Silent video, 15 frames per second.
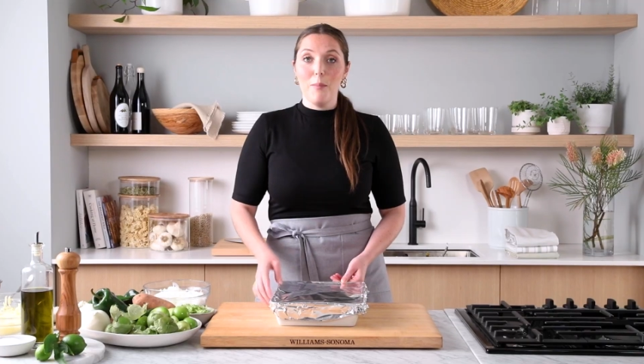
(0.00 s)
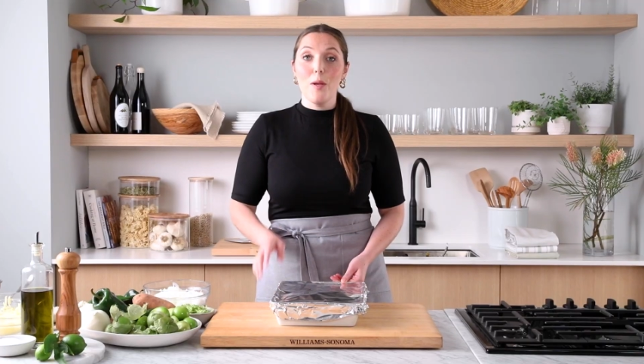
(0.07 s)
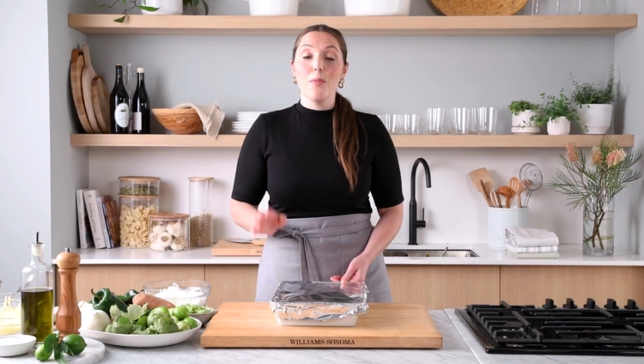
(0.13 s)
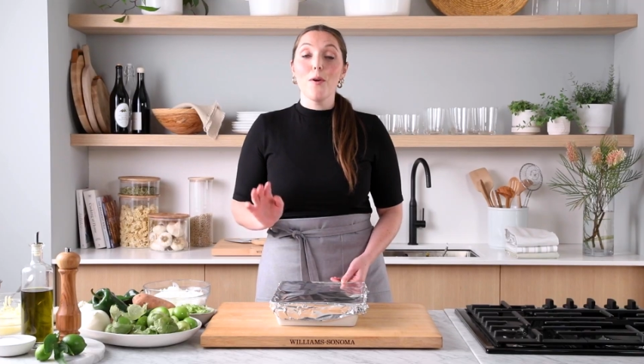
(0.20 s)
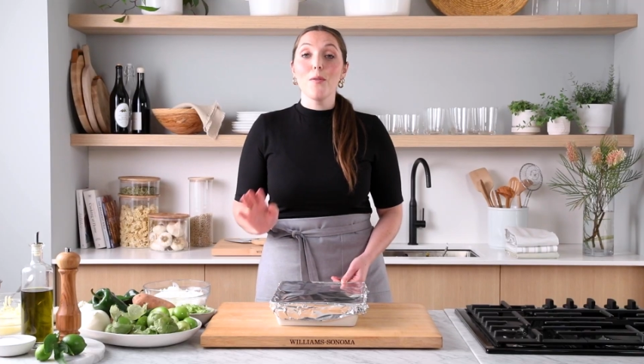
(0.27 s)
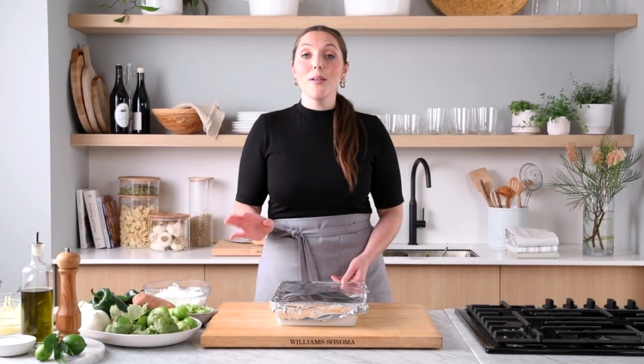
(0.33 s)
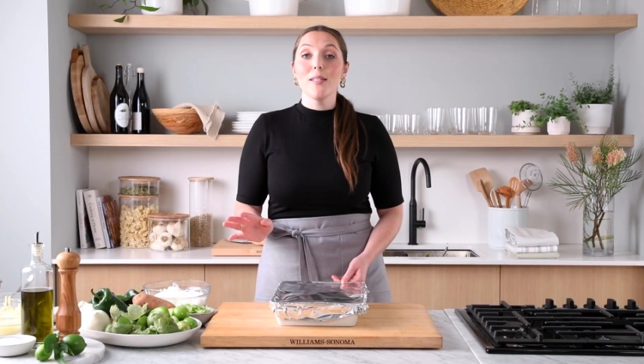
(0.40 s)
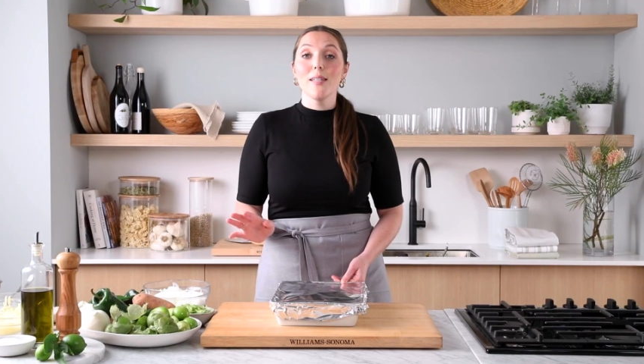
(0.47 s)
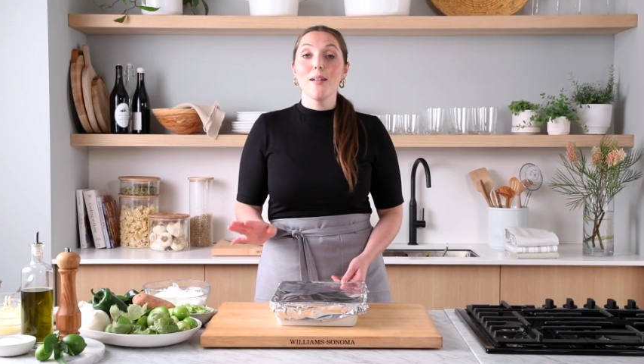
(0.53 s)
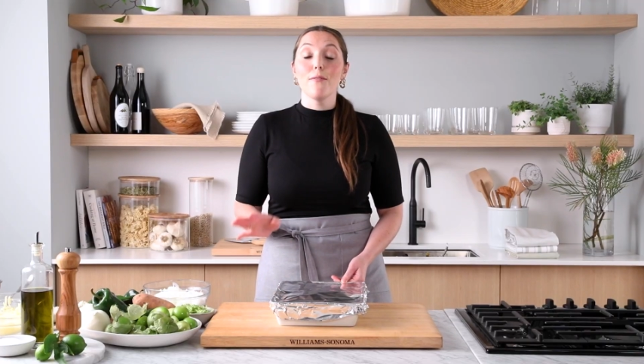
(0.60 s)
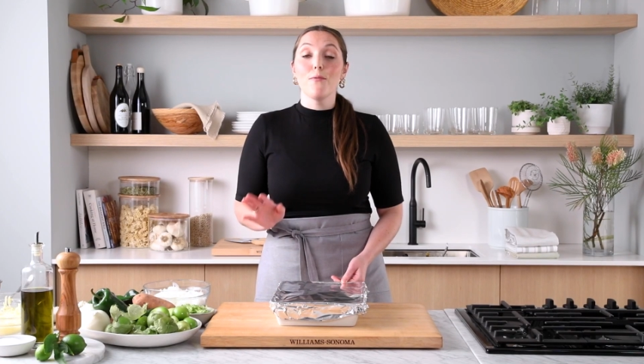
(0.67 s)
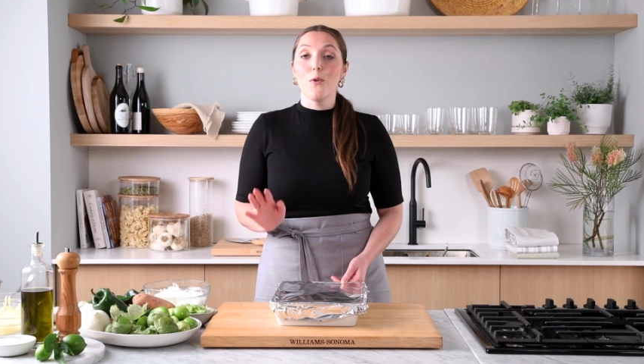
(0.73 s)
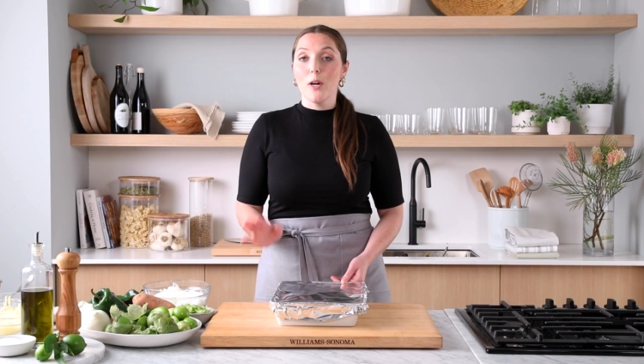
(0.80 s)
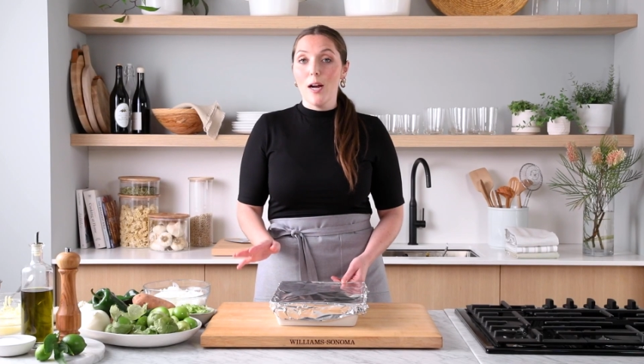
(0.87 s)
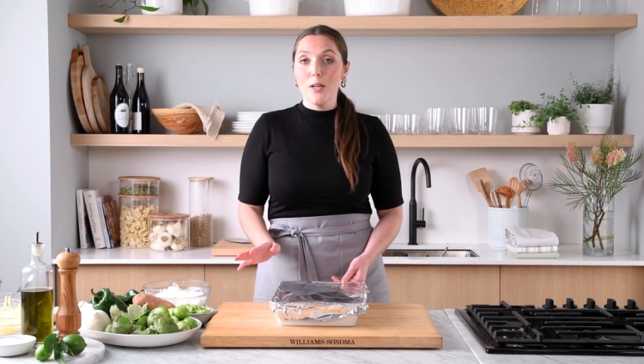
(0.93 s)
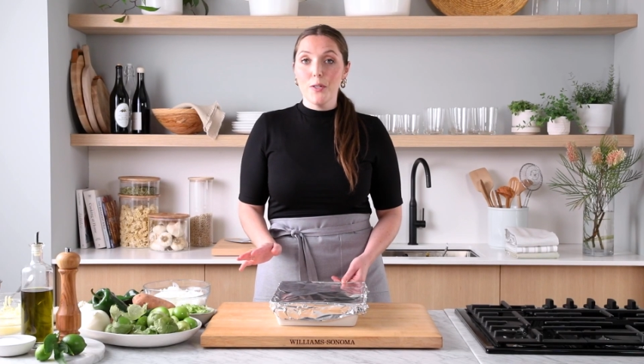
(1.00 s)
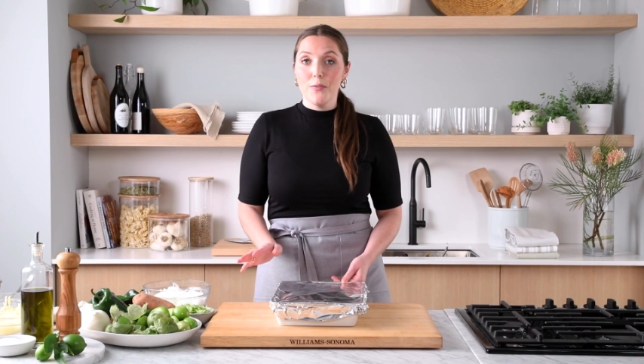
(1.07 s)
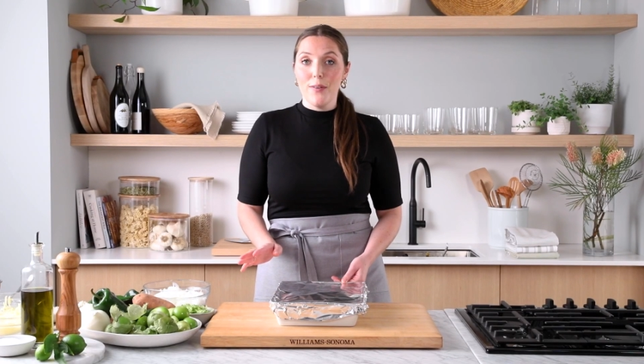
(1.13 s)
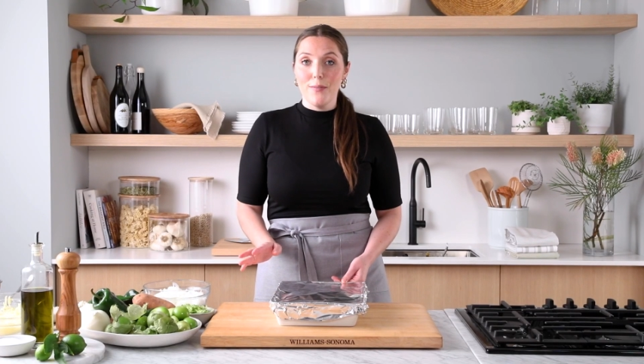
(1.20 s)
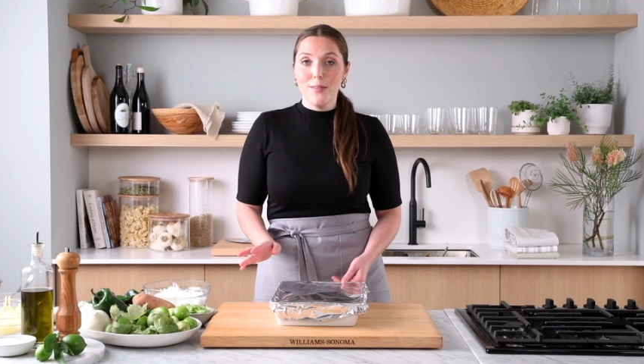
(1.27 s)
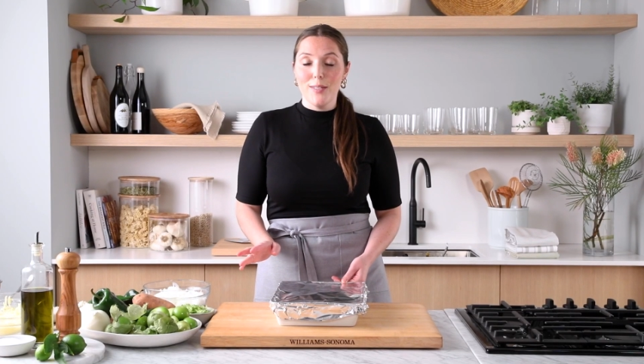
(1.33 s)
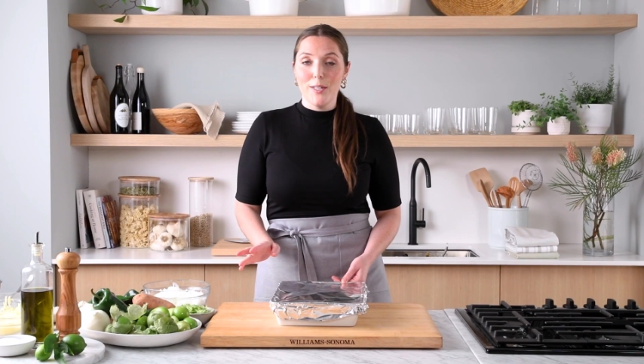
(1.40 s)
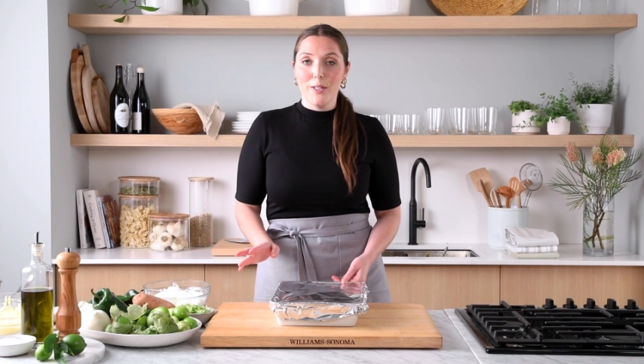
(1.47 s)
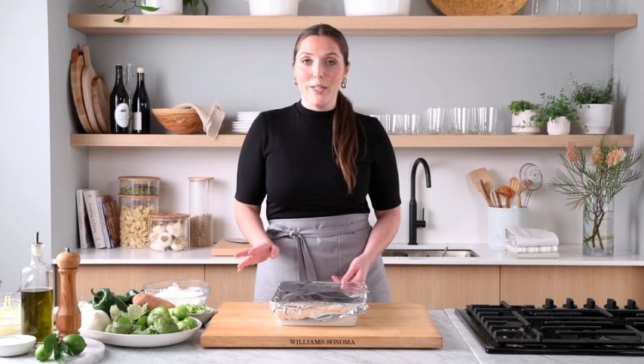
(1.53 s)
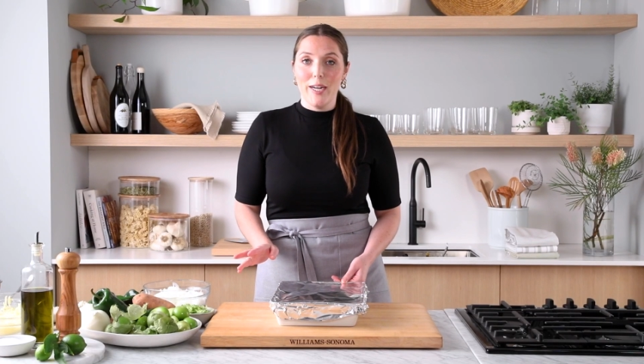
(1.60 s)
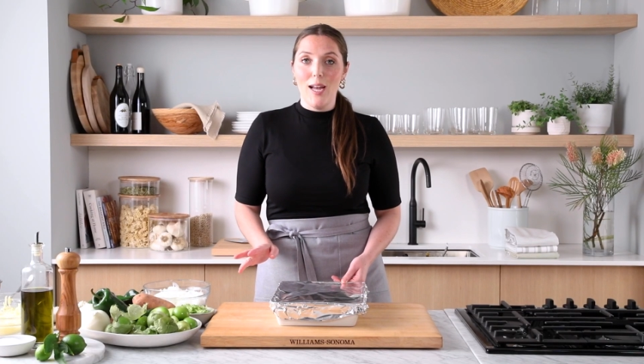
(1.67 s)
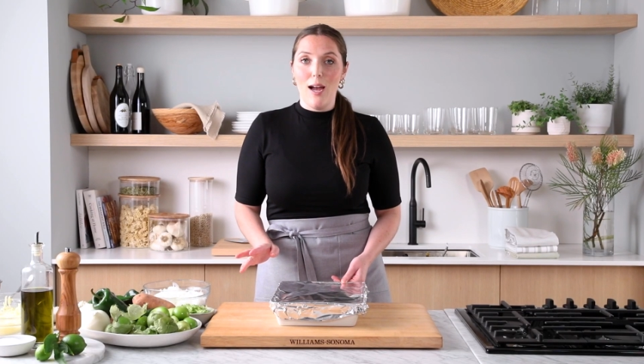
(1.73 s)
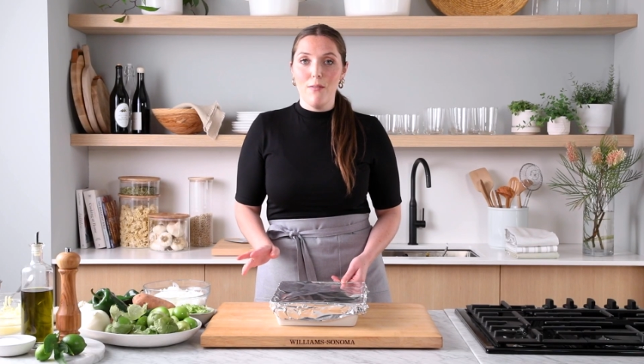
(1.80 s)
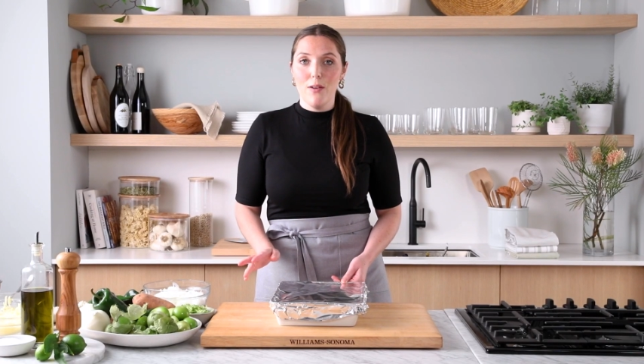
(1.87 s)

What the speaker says: I'm gonna throw this in a 450-degree